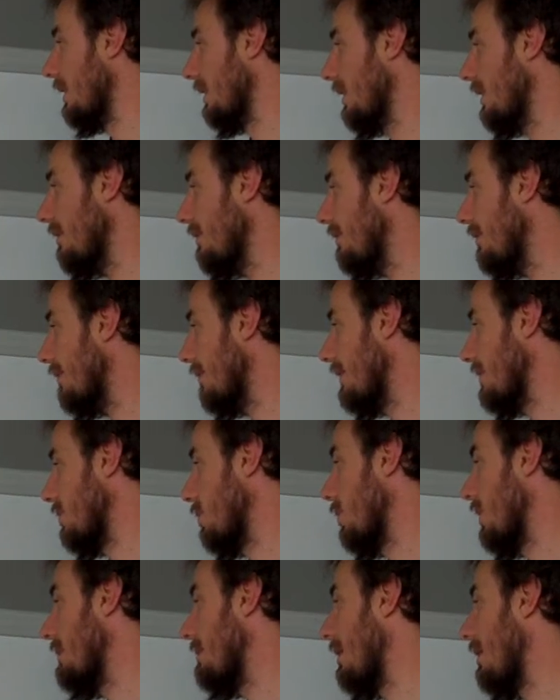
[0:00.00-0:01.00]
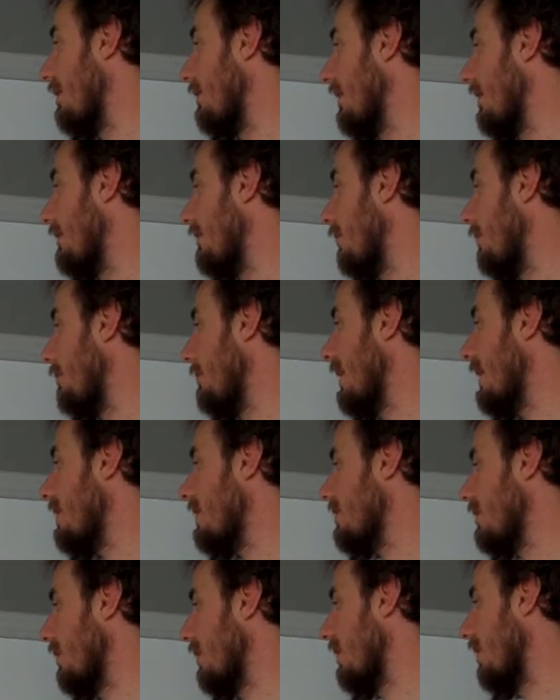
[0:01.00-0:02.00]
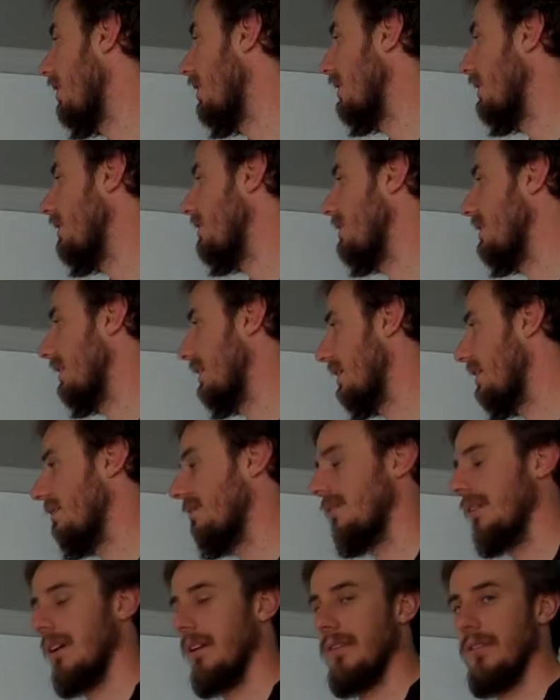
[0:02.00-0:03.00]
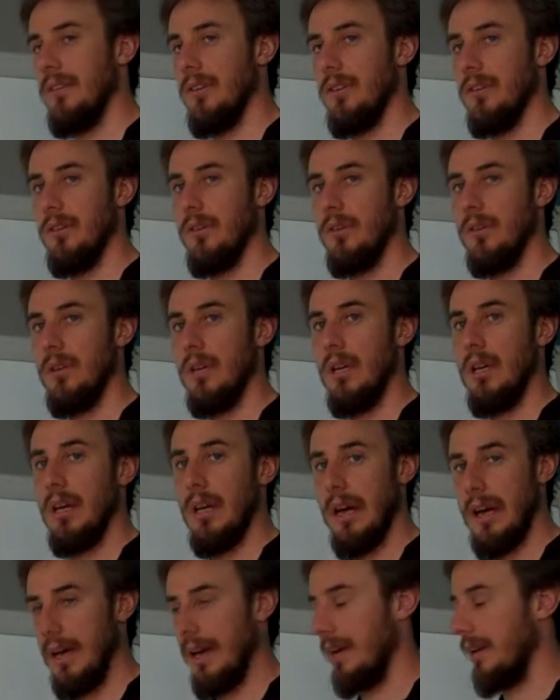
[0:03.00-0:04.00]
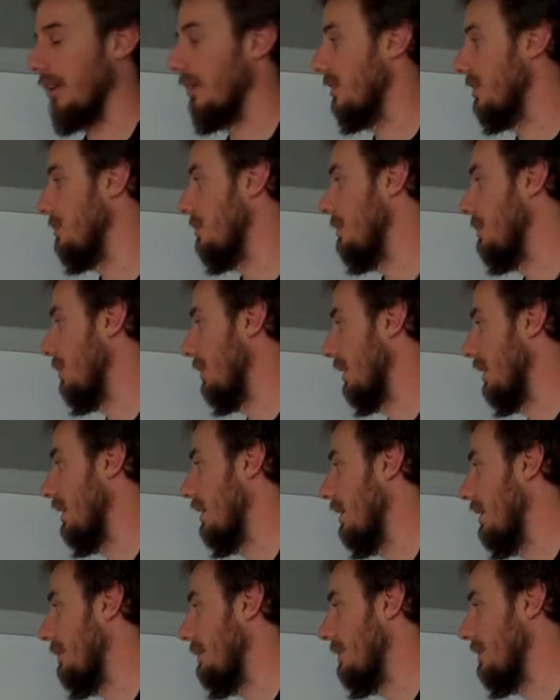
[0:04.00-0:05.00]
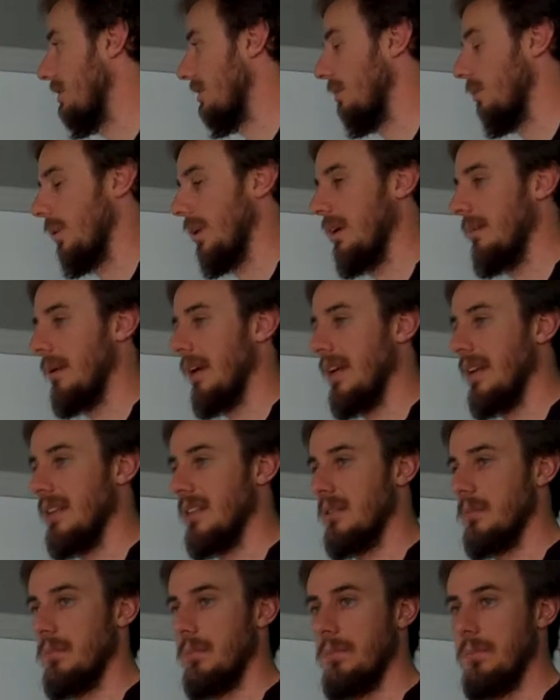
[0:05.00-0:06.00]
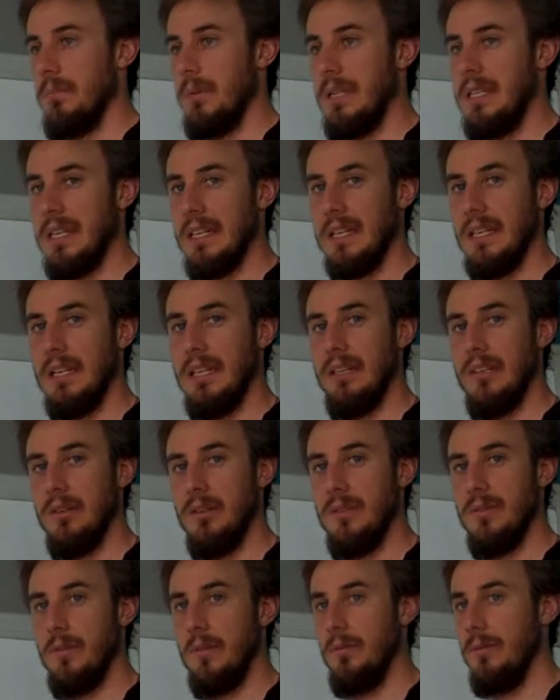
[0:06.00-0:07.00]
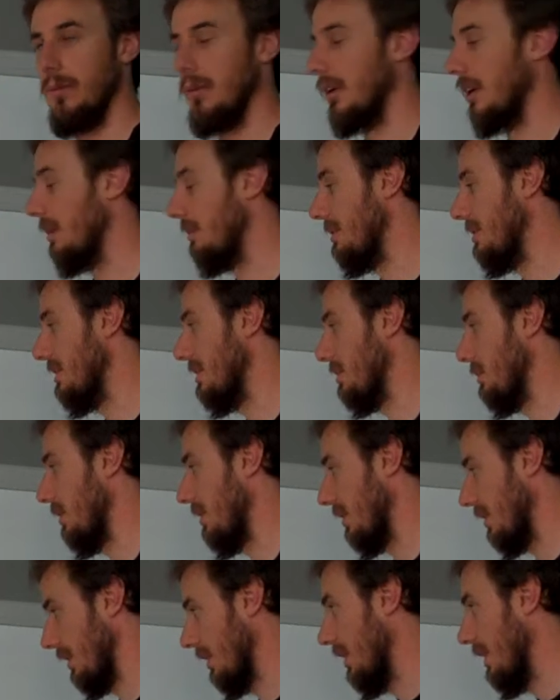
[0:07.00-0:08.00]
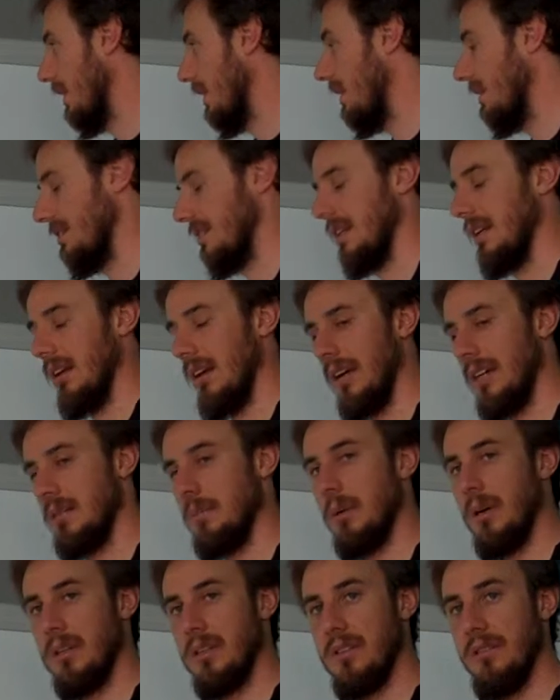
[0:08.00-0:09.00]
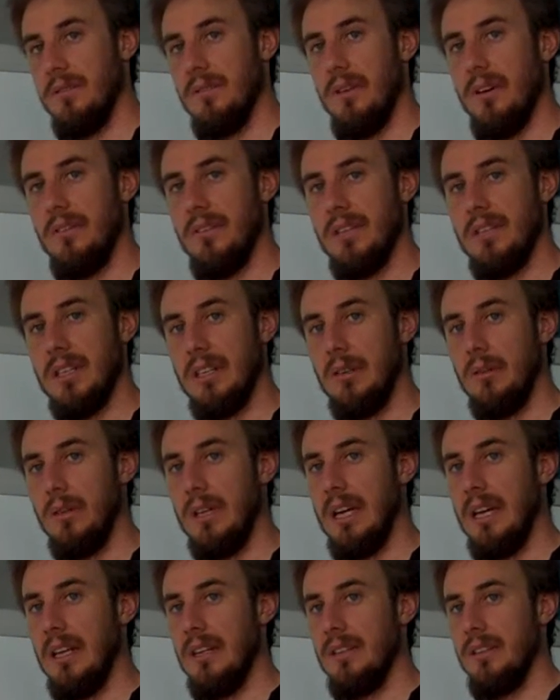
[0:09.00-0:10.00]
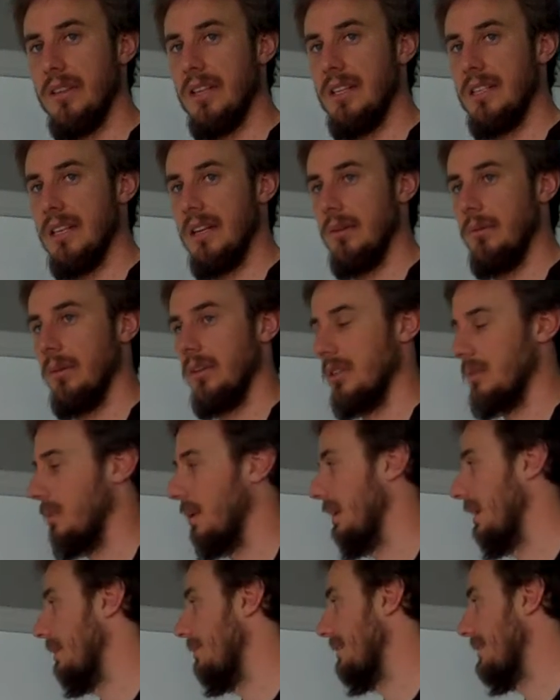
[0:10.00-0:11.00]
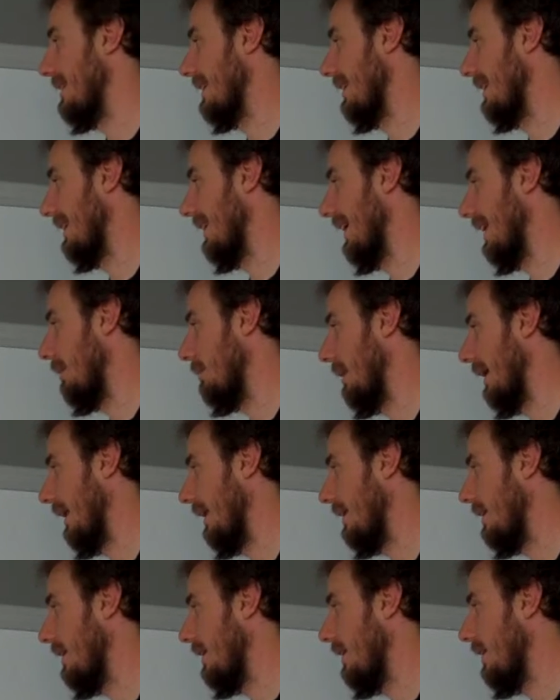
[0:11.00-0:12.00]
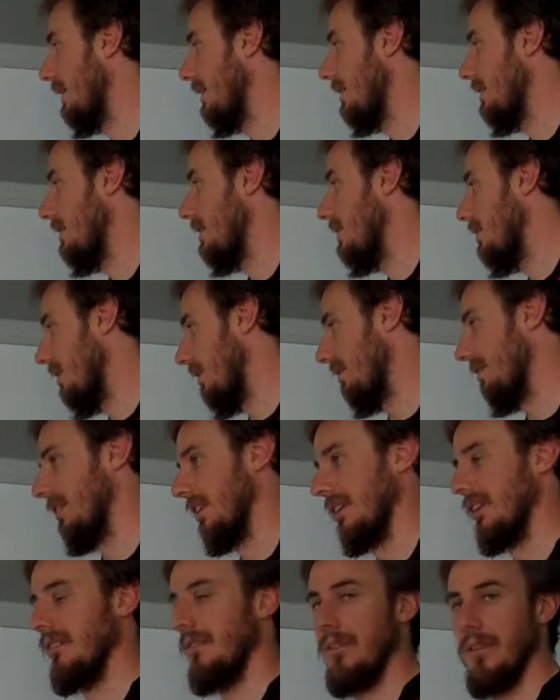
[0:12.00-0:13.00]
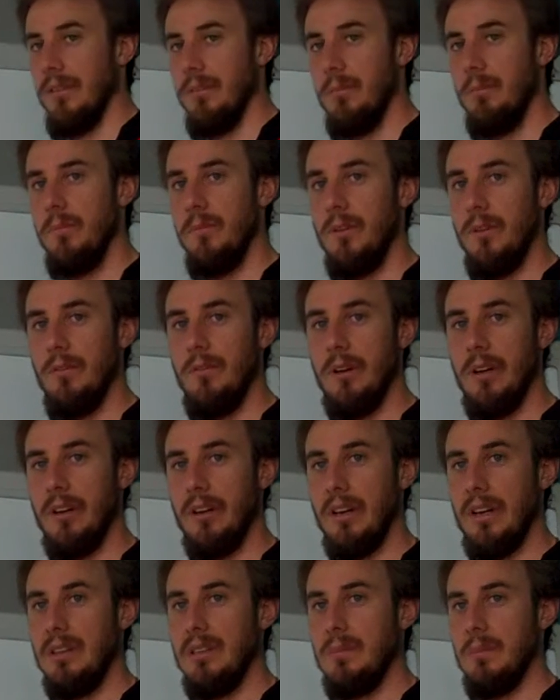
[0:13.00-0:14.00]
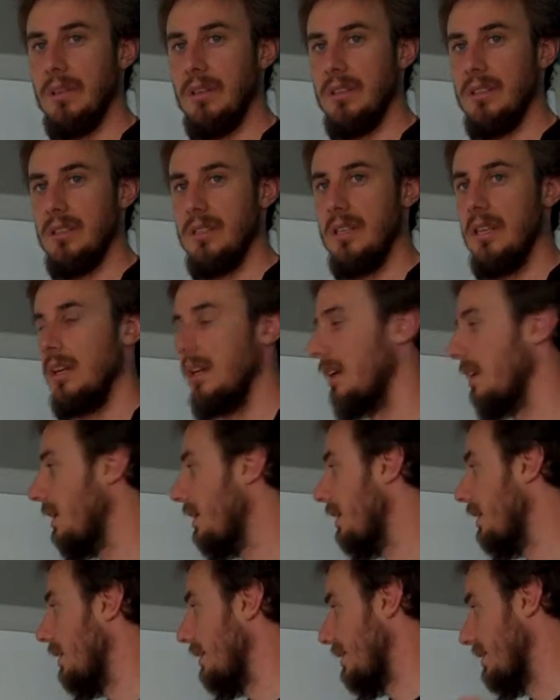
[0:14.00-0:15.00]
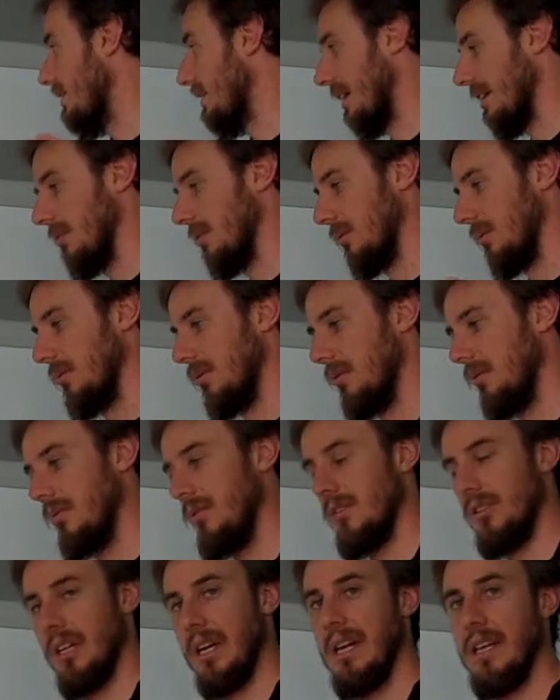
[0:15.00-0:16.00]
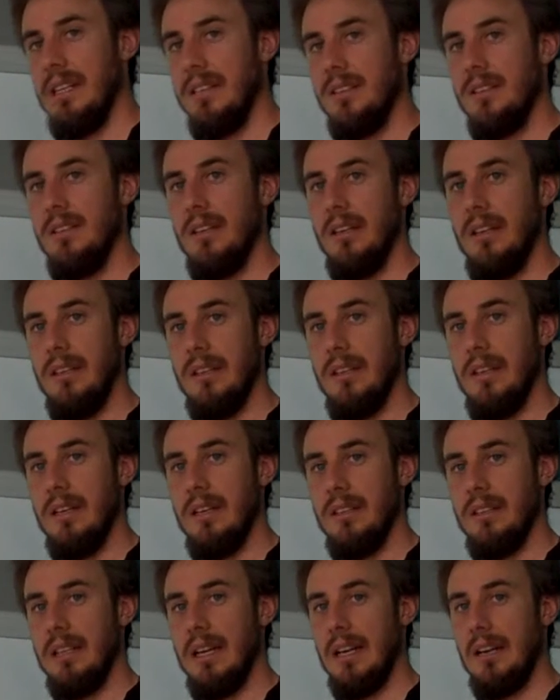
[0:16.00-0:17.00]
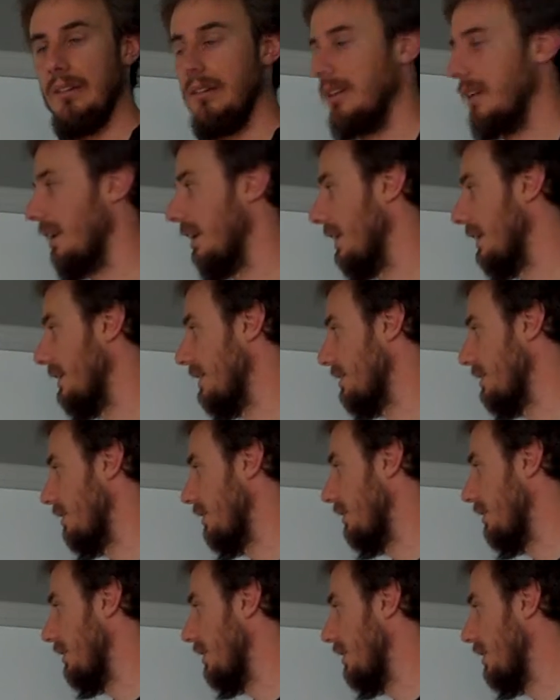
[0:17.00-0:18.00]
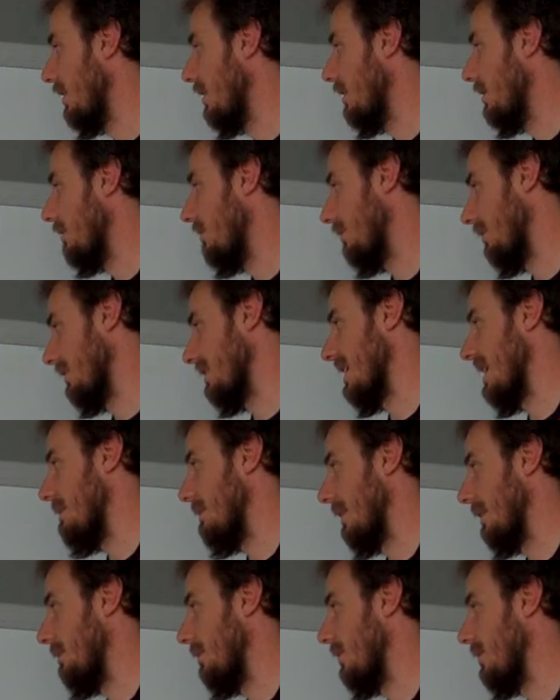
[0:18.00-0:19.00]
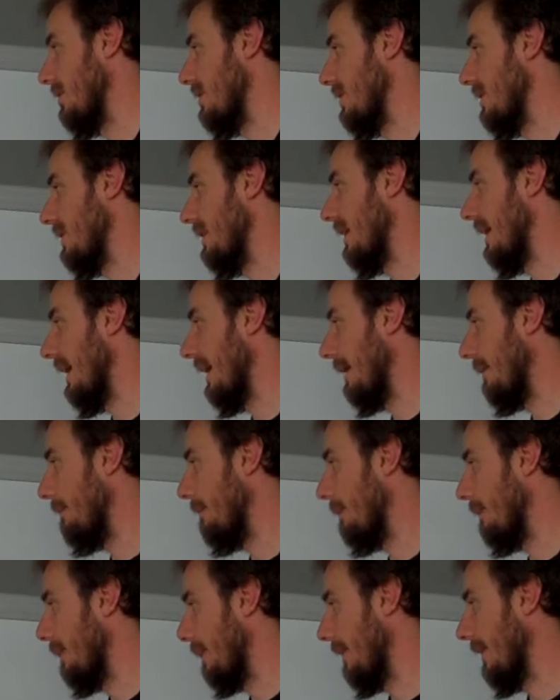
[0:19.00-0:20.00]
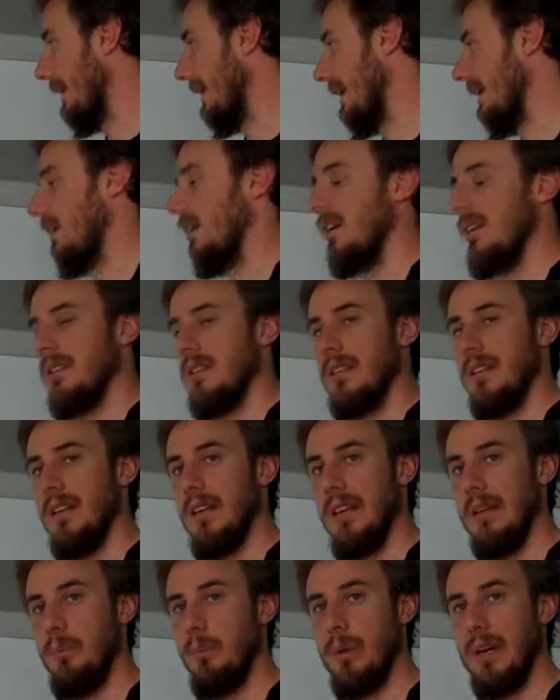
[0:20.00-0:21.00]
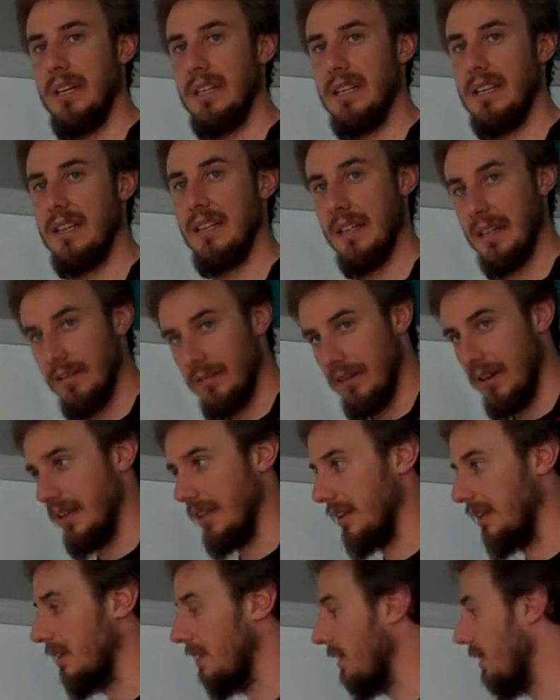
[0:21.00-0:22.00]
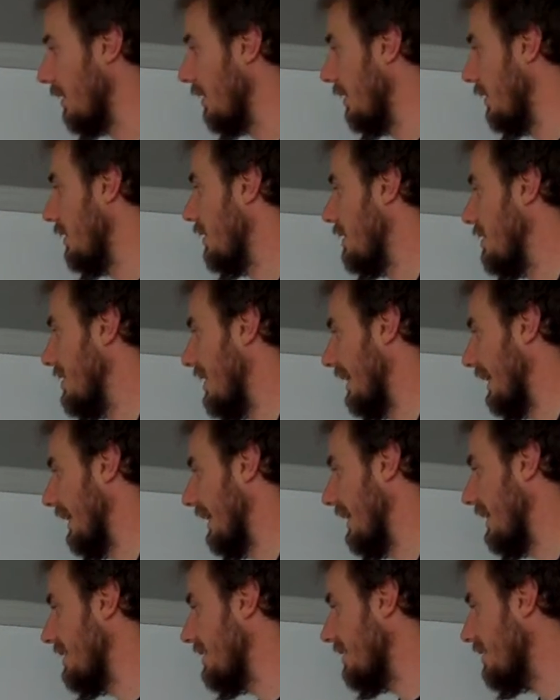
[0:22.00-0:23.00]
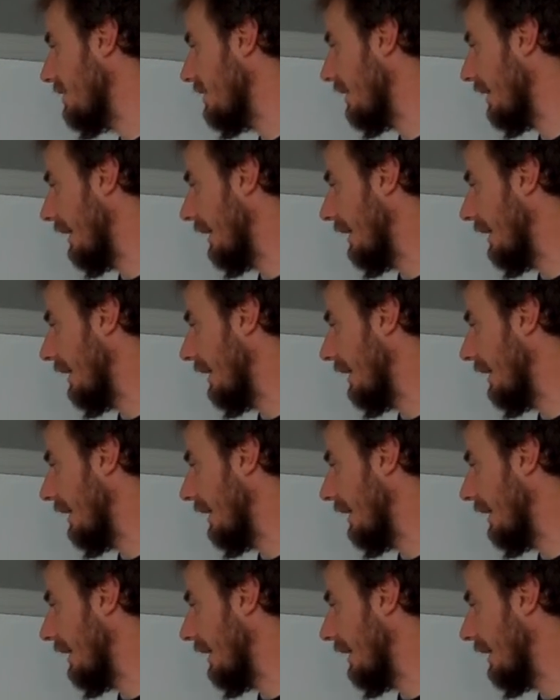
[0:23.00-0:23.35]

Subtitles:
GIF is a web-only format, so you're only using GIF if you are going to be putting an image on the web, and it's particularly useful for images with, as I said, large blocks of a single colour. So that's how it works, by limiting the colour palette. Not very good for photographs, because the subtle shades and colour and lightness on, for example, a person get lost and break down and get funny jaggy edges.